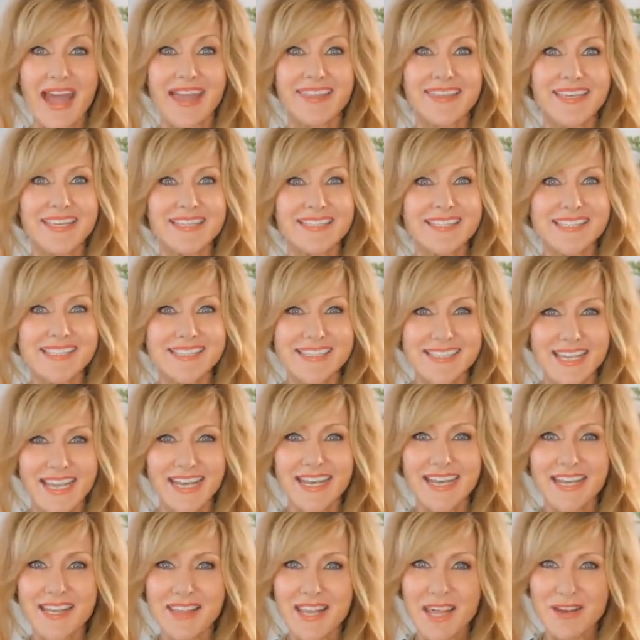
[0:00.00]
and then
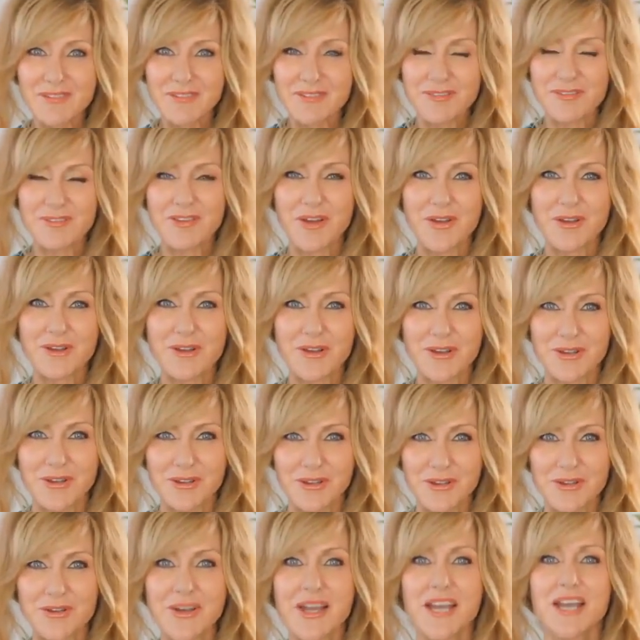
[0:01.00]
send that
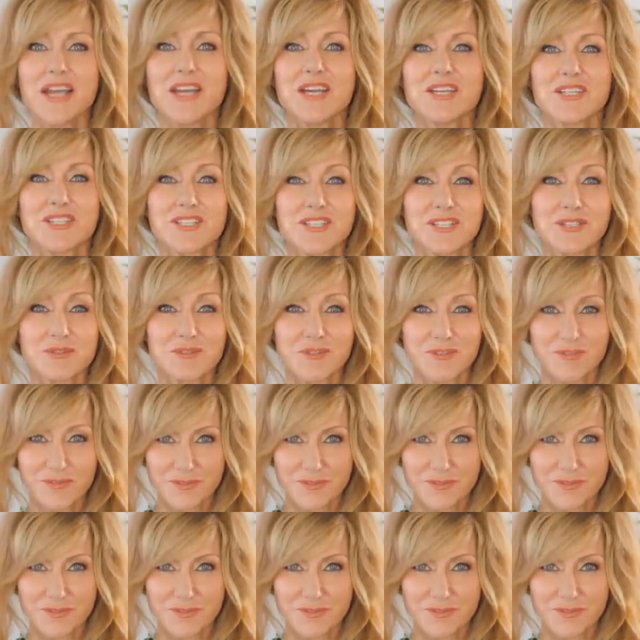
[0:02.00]
photo to a